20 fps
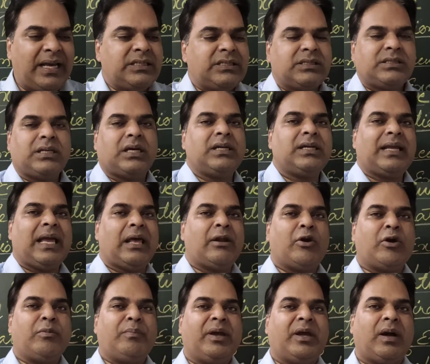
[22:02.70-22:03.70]
son
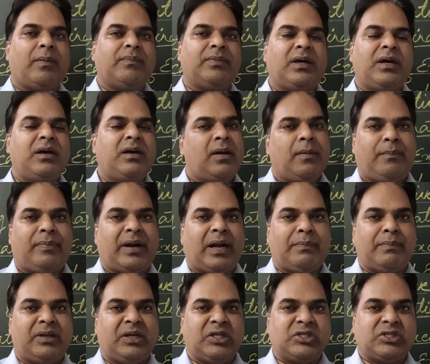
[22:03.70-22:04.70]
cannot become the prime
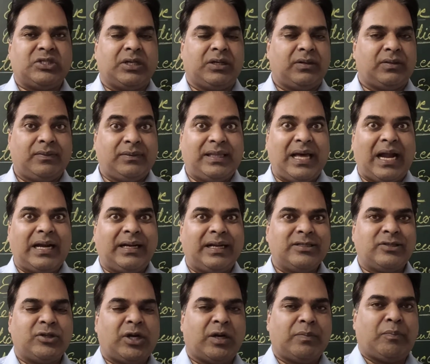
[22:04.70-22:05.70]
minister. That
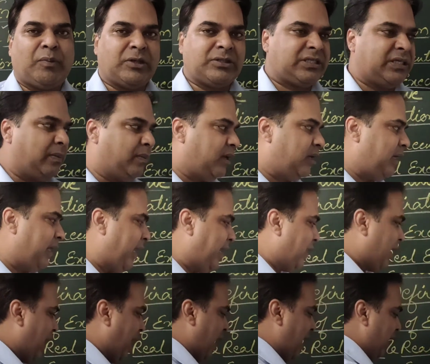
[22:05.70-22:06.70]
is not possible in
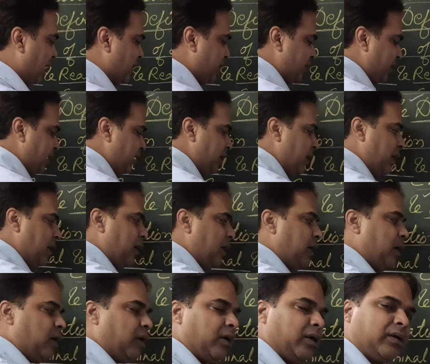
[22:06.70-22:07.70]
an elected
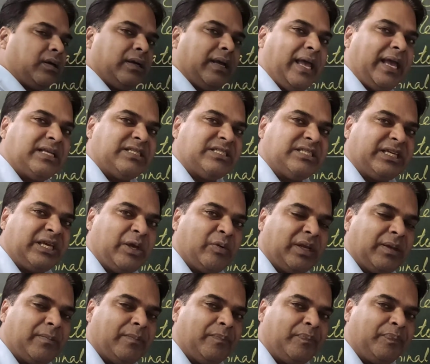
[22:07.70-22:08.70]

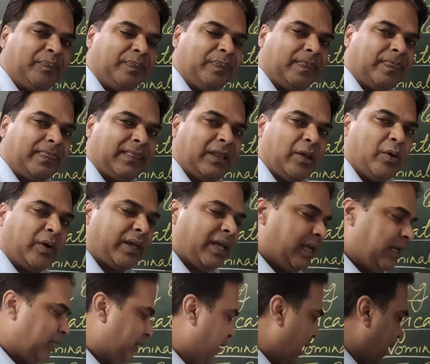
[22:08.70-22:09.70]
executive.
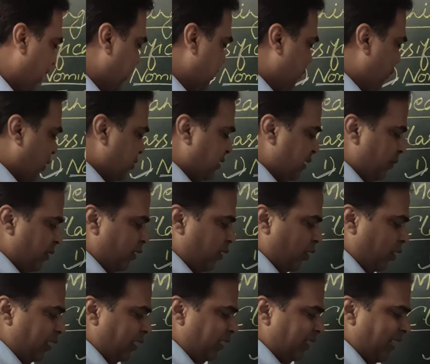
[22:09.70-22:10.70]
Okay, that is possible
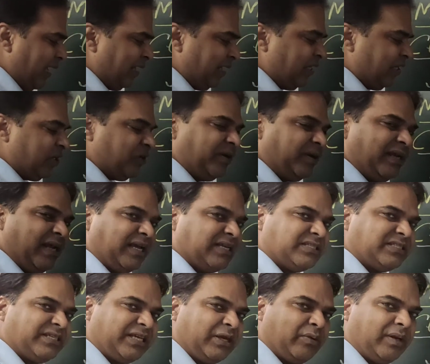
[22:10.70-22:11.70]
only in hereditary
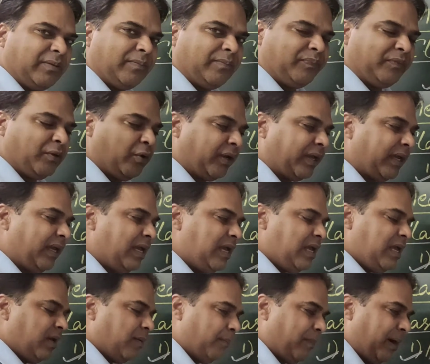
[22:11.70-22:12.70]
executive. Okay,
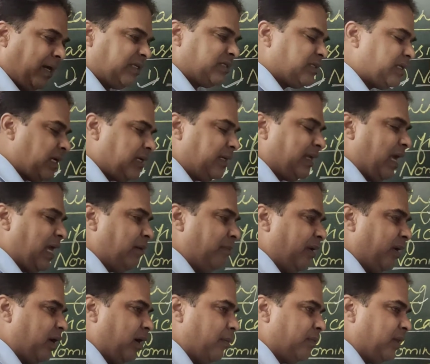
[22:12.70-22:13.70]
my son can
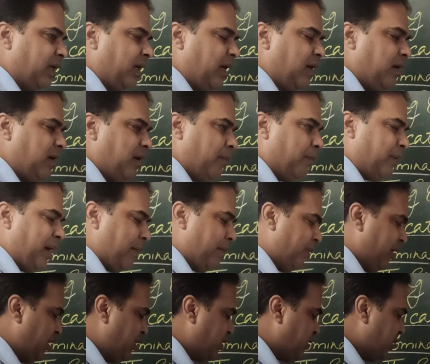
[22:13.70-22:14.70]
become the prime
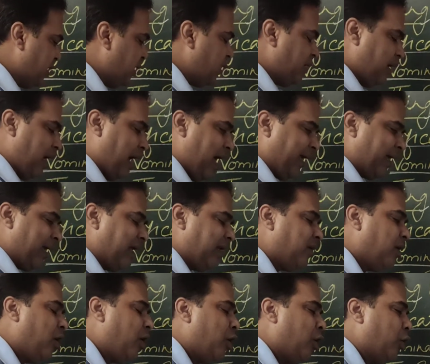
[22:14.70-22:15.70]
minister, I
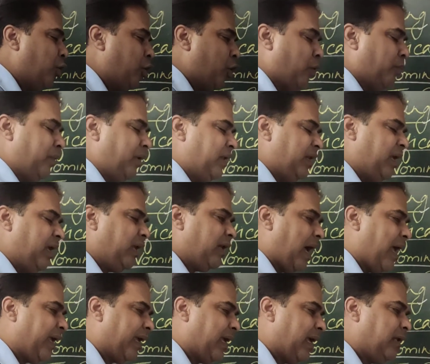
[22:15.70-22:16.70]
can nominate,
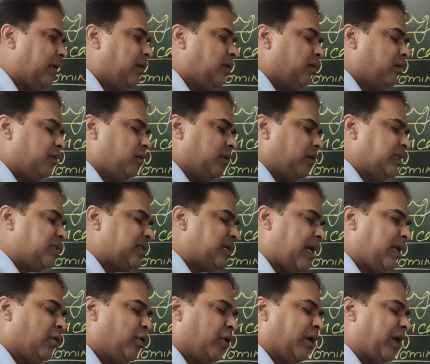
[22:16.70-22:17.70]
I can
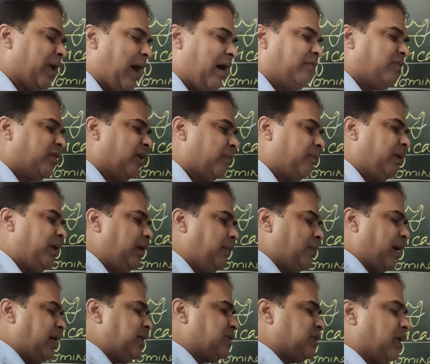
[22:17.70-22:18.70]
decide, okay, after me
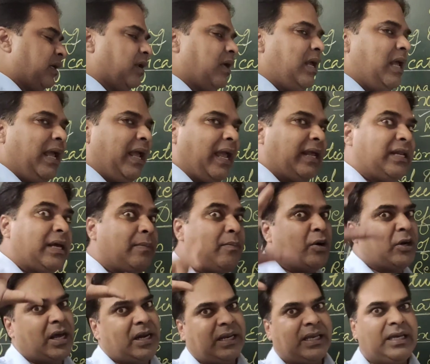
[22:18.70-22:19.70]
my son. In a
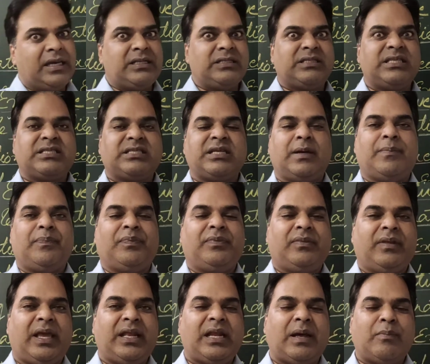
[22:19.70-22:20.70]
monarchical system,
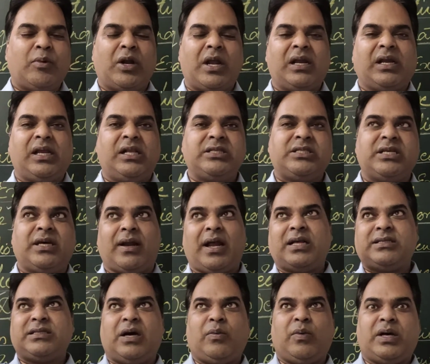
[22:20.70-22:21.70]

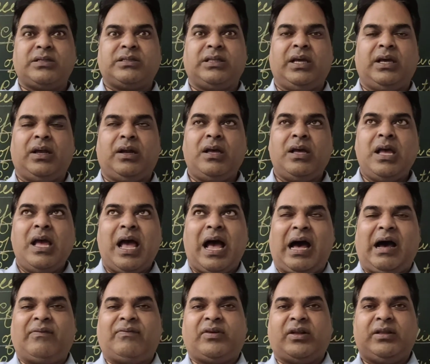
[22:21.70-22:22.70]
Raja was there,
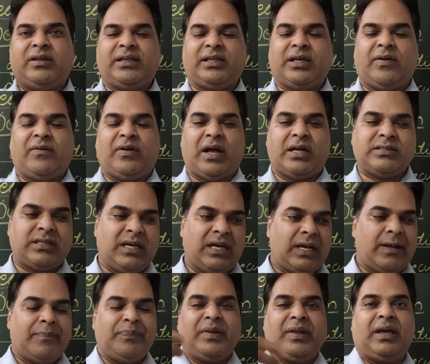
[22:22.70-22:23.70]
after death of
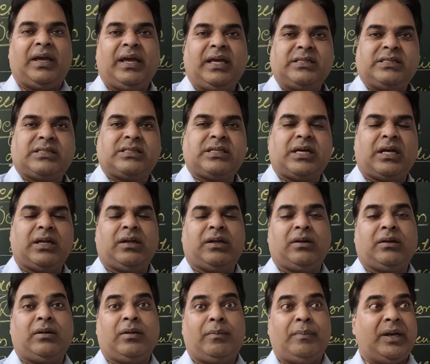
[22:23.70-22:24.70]
Raja, his
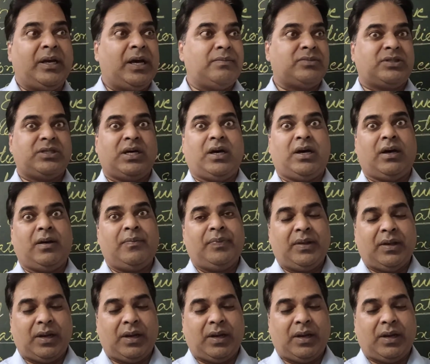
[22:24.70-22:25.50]
son becomes the